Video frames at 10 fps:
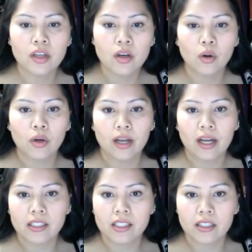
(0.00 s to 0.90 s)
or
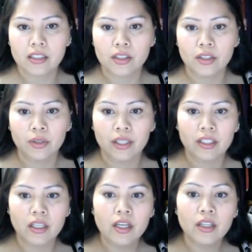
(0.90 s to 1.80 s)
access to it,
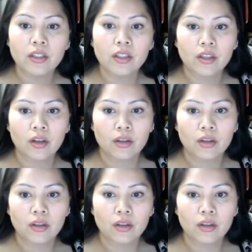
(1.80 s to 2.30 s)
you can